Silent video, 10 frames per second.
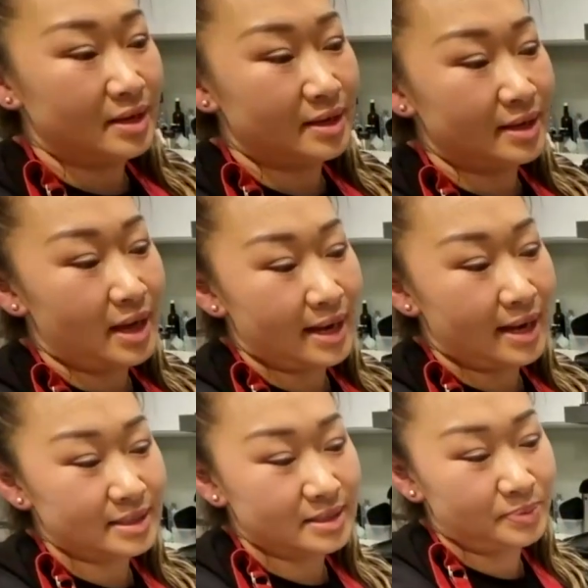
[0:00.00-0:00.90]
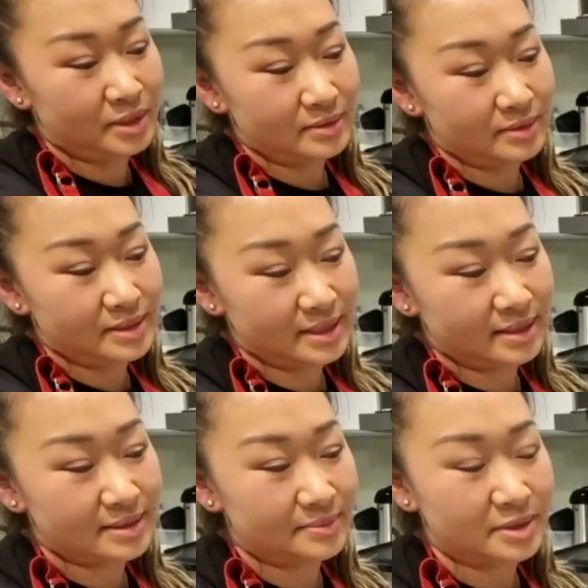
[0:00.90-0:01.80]
and I just put a little
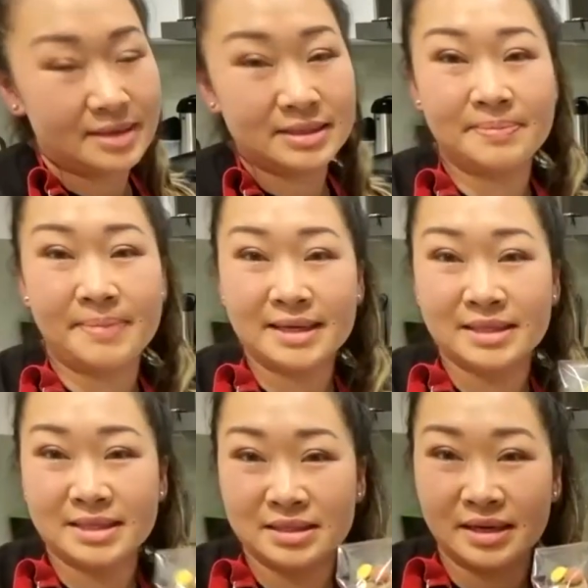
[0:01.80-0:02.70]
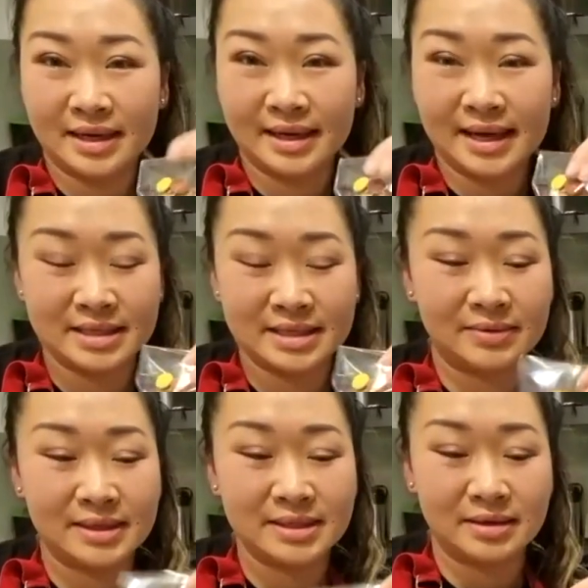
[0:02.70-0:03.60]
sticker sometimes at the back just so, in case
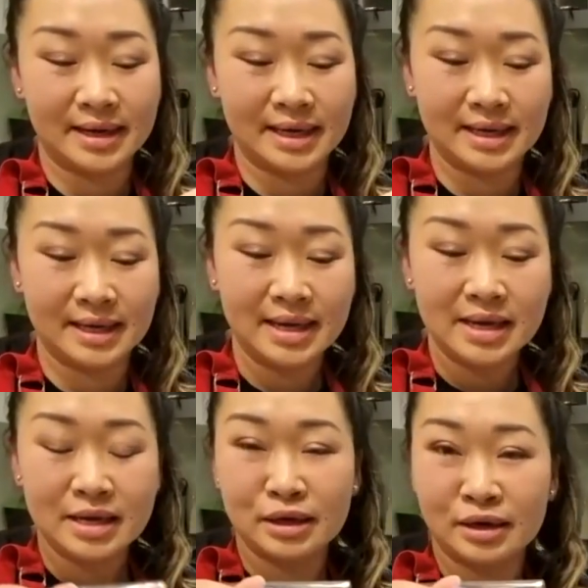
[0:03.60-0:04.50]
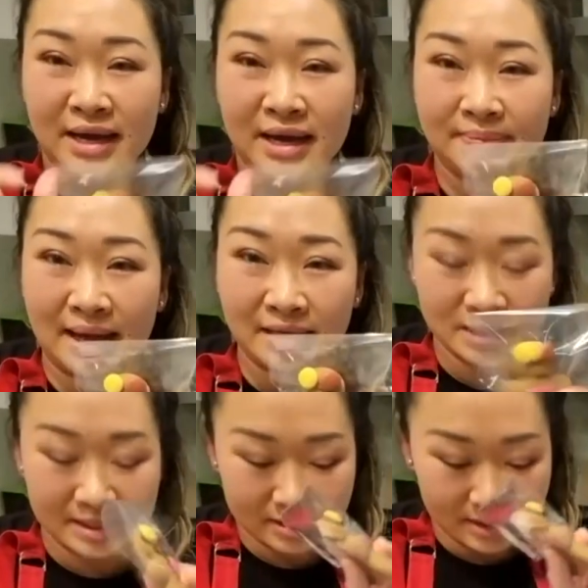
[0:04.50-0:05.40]
anyone's got any,
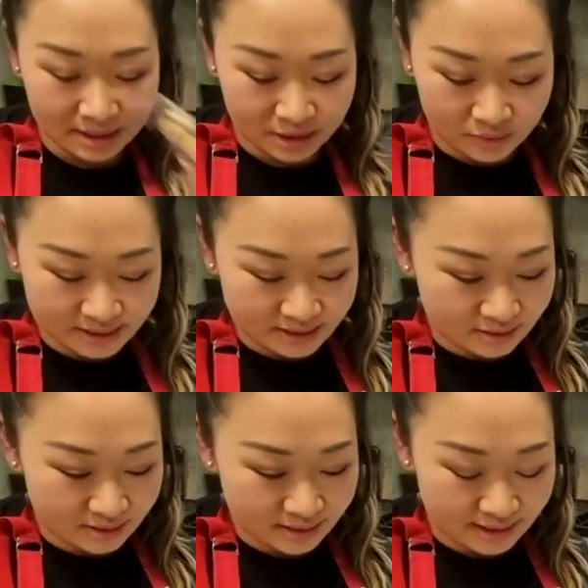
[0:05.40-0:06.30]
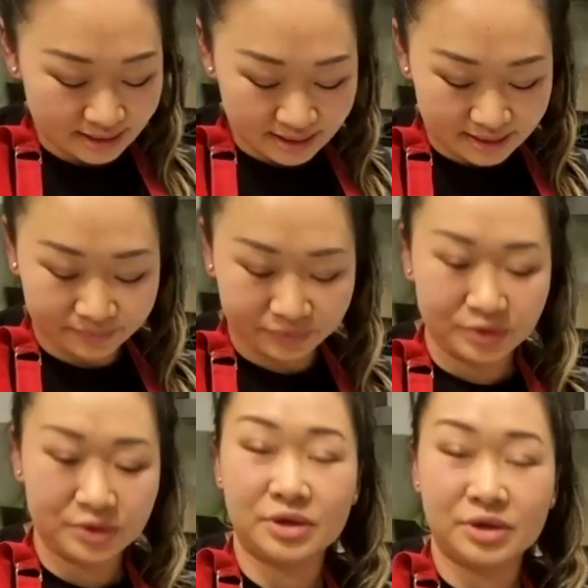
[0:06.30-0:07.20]
allergies, so they know what's in it.
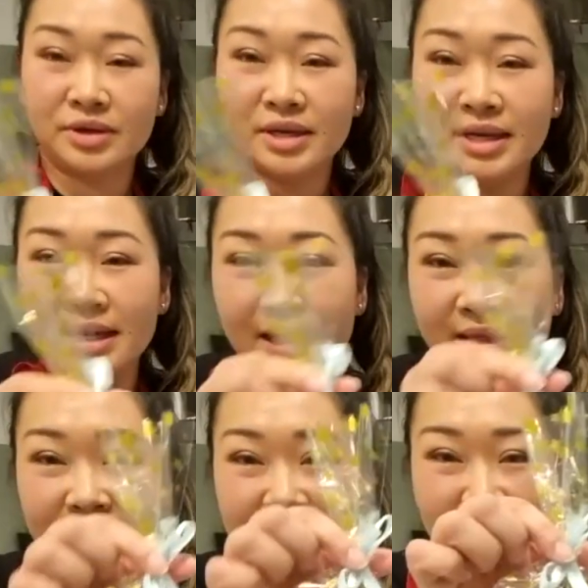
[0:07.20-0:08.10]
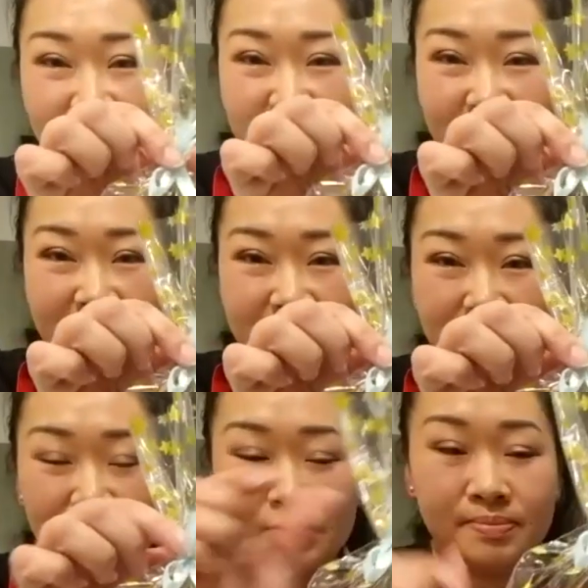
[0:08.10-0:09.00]
Or you can get these
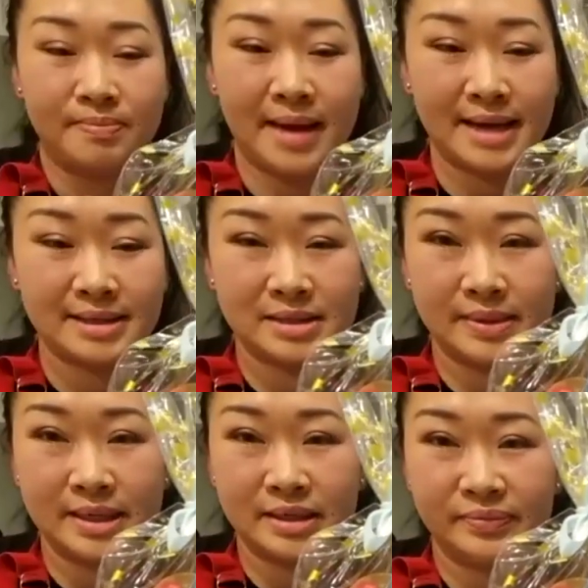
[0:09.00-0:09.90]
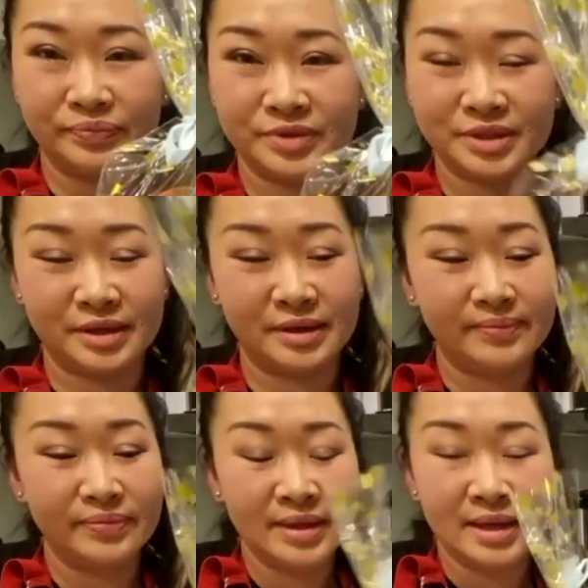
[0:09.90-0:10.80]
little bags as well. So
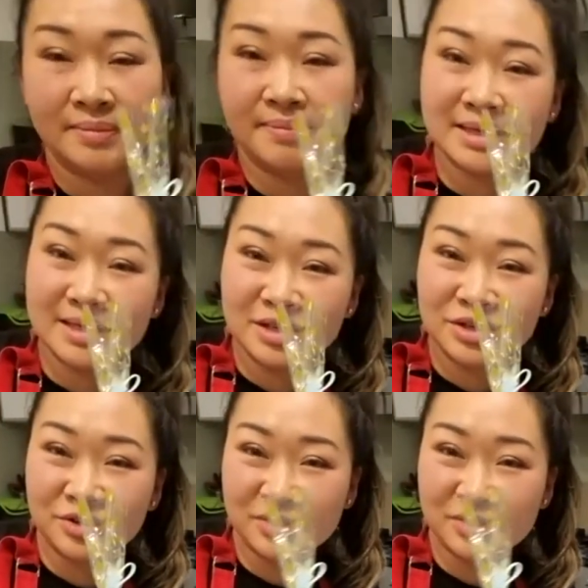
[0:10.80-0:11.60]
makes it a little